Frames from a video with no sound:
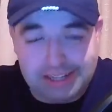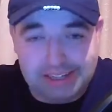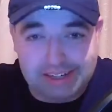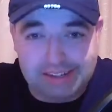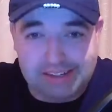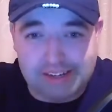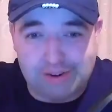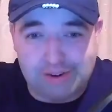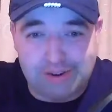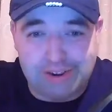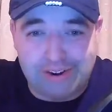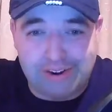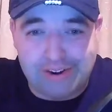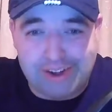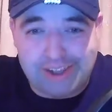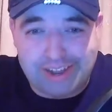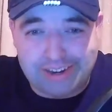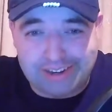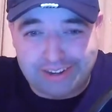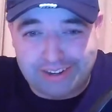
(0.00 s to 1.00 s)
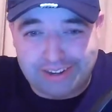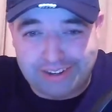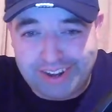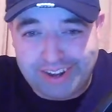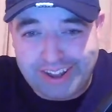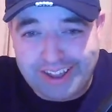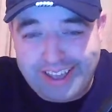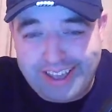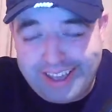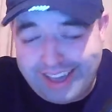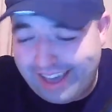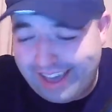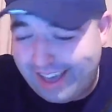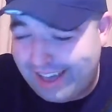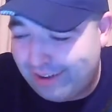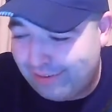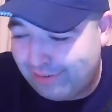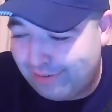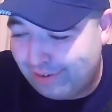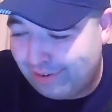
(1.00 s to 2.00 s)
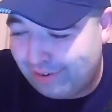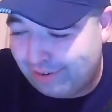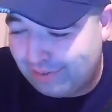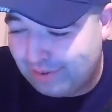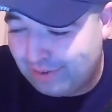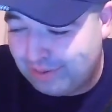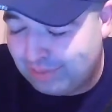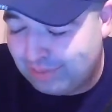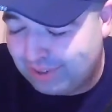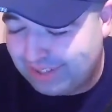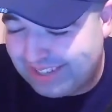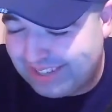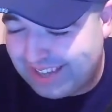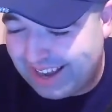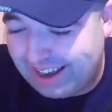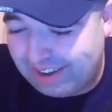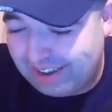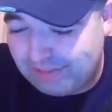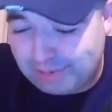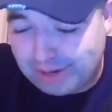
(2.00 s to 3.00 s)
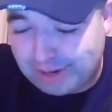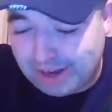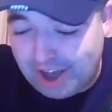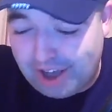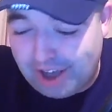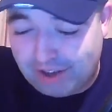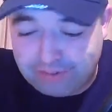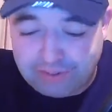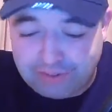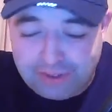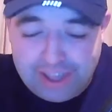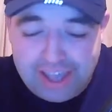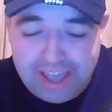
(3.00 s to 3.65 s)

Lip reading: deteriorated for the few months that I've been off.